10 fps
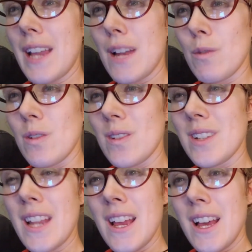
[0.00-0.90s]

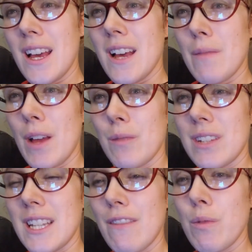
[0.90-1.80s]
animals um, helps
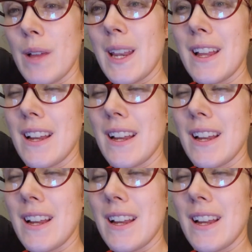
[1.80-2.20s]
to save the planet.